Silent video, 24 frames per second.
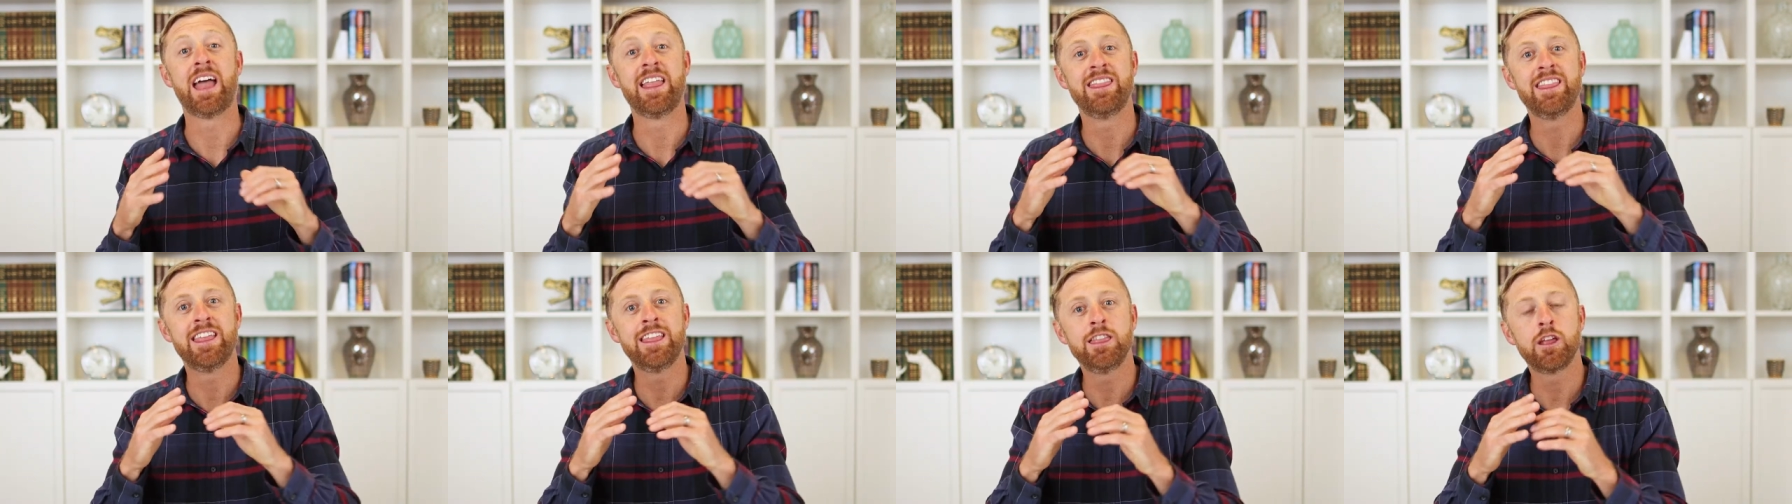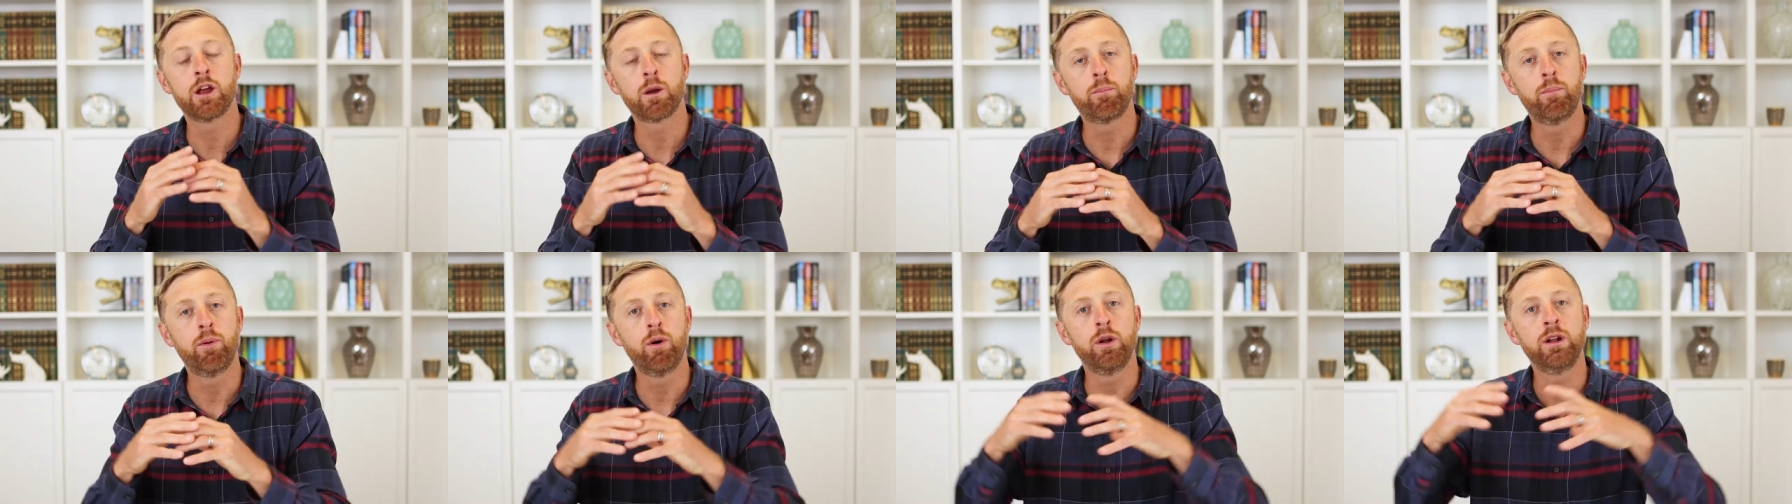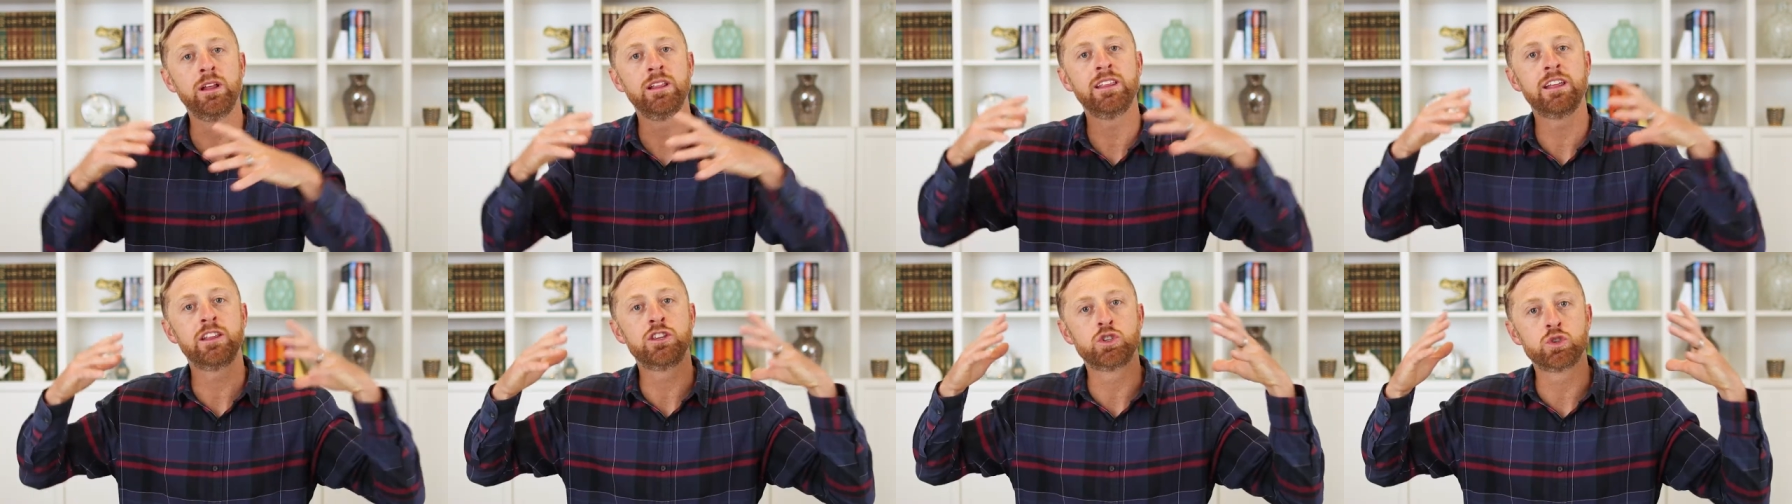and then they're
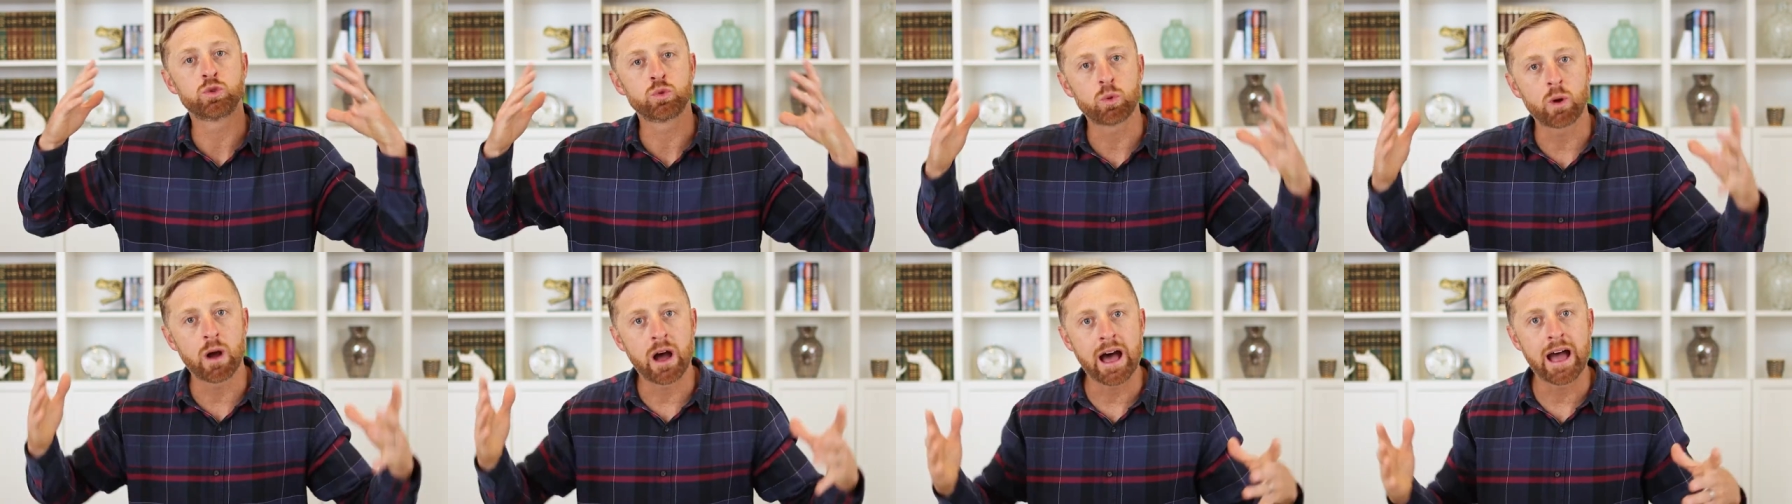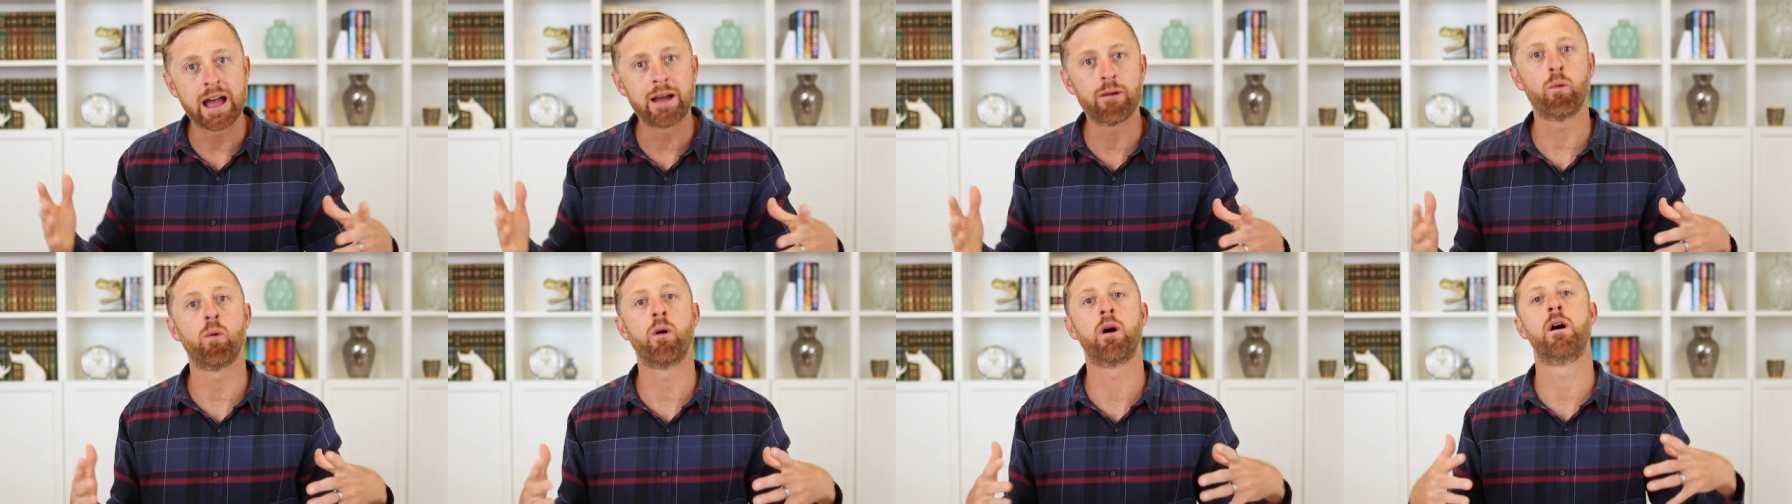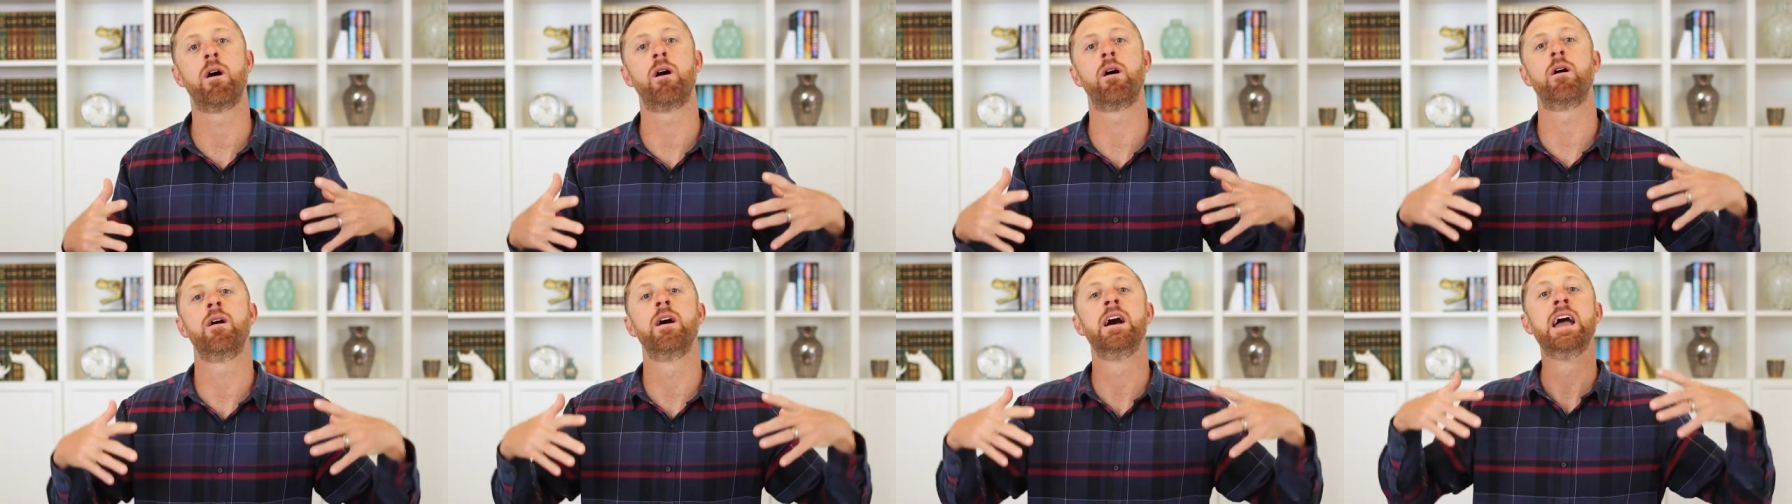putting the
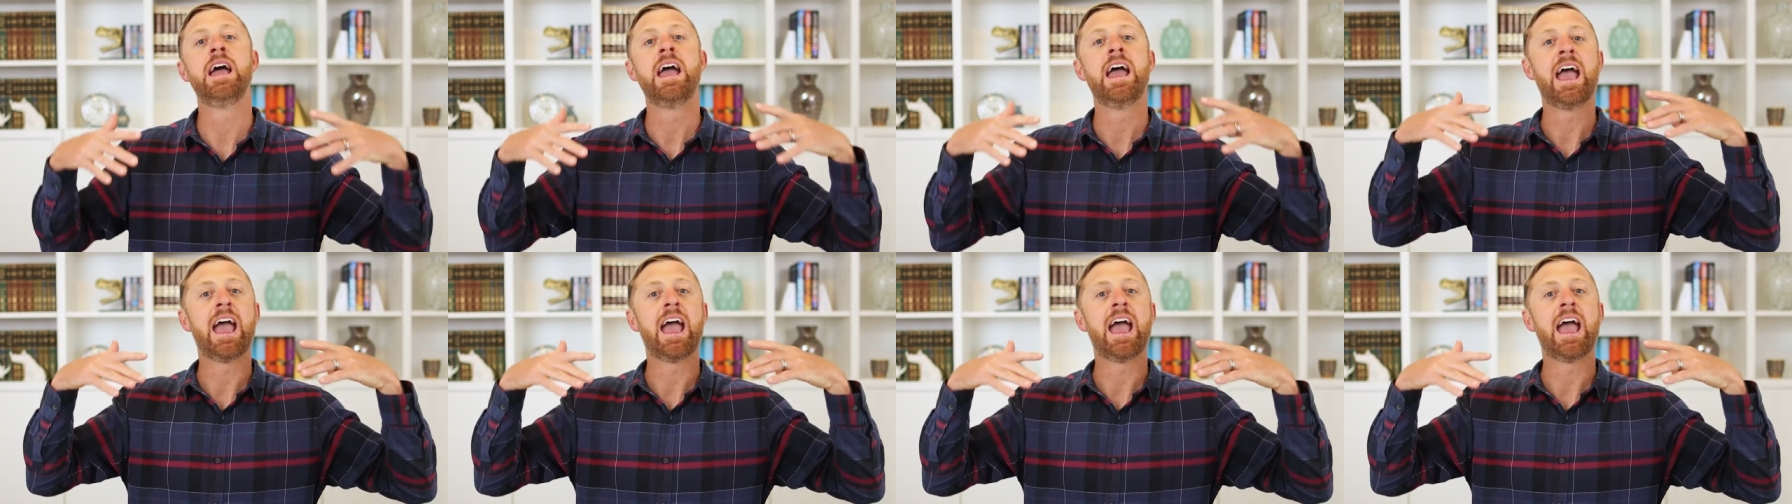drywall